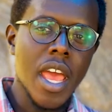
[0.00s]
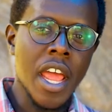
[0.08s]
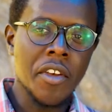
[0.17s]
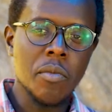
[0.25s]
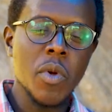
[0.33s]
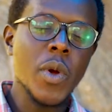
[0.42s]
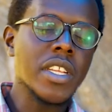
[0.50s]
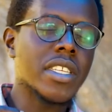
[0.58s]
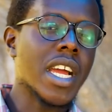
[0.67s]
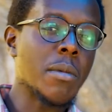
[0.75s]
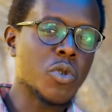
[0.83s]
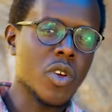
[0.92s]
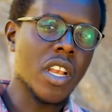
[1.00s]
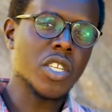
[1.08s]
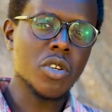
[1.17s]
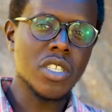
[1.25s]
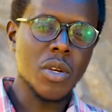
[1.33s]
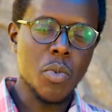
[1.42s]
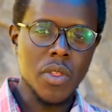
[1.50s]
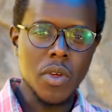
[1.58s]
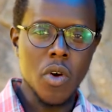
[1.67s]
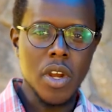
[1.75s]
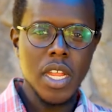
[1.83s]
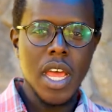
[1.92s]
and me when it comes to a relationship with
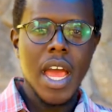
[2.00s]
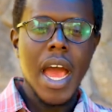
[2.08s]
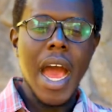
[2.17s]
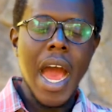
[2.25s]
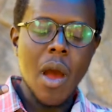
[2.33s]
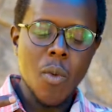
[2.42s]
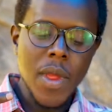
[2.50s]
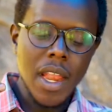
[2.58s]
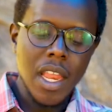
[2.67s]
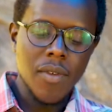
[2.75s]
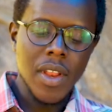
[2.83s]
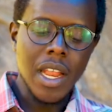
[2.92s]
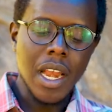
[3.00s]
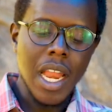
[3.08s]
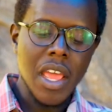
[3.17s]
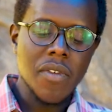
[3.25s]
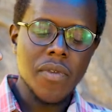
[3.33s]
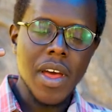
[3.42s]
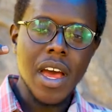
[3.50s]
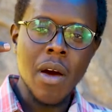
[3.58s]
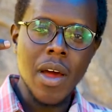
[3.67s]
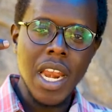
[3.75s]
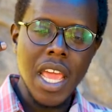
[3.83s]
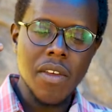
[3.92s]
God. Are we living our
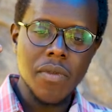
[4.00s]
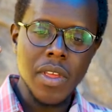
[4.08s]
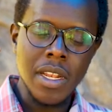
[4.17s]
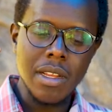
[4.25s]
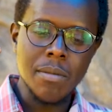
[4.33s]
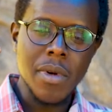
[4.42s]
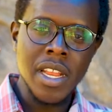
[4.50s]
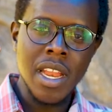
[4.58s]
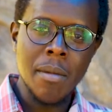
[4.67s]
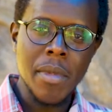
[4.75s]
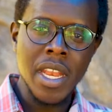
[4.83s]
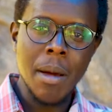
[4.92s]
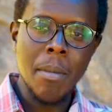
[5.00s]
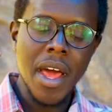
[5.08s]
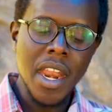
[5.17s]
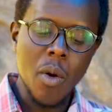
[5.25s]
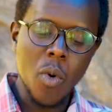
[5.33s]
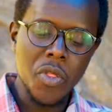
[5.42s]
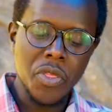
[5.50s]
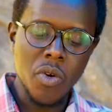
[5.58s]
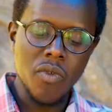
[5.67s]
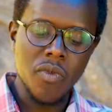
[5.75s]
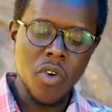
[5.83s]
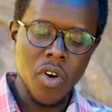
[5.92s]
life in a manner worthy
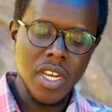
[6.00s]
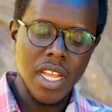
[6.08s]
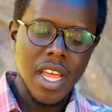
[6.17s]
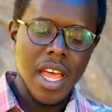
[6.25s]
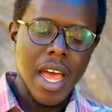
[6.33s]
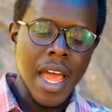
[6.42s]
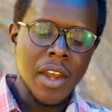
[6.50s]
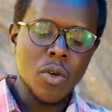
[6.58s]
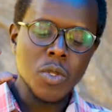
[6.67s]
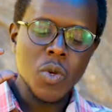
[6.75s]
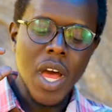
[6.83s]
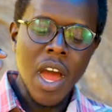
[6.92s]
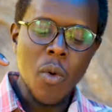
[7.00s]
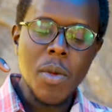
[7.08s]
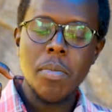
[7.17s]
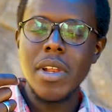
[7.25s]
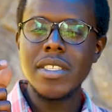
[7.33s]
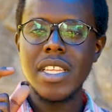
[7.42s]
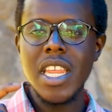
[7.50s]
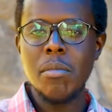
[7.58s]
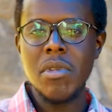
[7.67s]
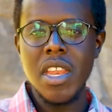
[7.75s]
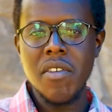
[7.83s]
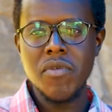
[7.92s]
of God? And also, are we pleasing
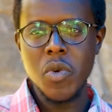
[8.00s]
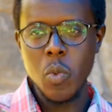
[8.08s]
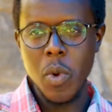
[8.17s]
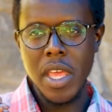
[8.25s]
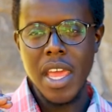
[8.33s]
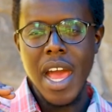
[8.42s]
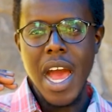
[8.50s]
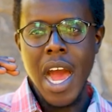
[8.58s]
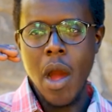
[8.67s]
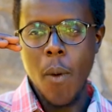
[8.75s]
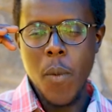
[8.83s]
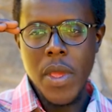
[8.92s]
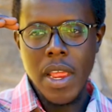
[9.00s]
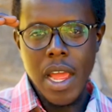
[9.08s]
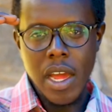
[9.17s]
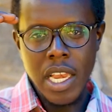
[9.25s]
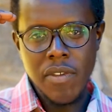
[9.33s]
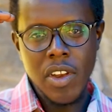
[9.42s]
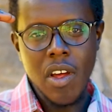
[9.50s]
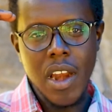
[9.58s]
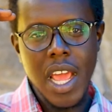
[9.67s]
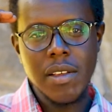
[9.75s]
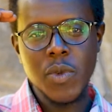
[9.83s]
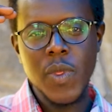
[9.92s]
him in every way? Are we living our
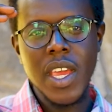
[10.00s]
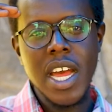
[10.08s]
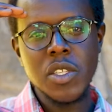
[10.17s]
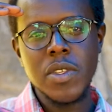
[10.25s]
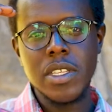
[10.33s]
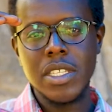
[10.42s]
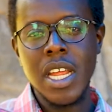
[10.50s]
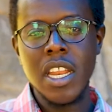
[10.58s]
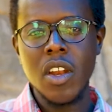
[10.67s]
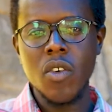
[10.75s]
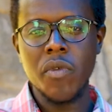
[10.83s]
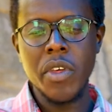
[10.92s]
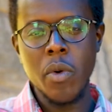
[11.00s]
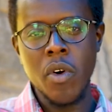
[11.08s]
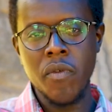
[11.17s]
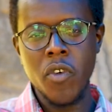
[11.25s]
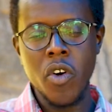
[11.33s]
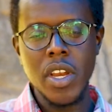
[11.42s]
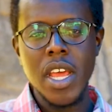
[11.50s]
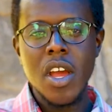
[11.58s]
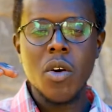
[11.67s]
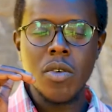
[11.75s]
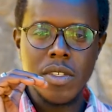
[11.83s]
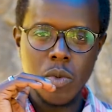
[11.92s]
lives with regard to the standard of God?
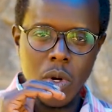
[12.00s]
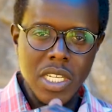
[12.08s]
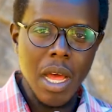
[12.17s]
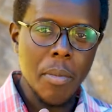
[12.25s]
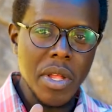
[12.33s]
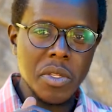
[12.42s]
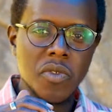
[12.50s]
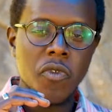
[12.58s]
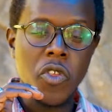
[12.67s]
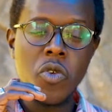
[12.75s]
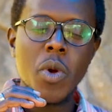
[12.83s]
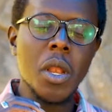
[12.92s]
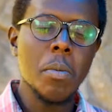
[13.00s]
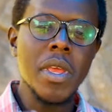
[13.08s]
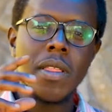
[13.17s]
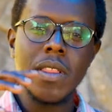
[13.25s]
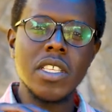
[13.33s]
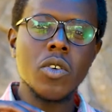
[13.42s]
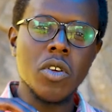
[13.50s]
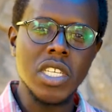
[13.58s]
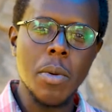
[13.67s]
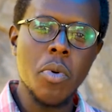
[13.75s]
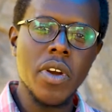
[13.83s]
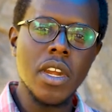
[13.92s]
Because what happens for you and me in this
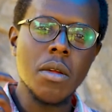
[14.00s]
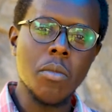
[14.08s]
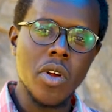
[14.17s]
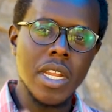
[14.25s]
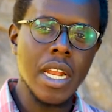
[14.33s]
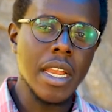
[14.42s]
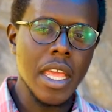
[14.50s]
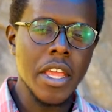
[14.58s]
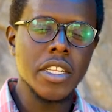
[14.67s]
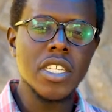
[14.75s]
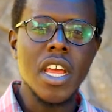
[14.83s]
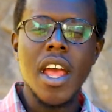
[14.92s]
contemporary modern age,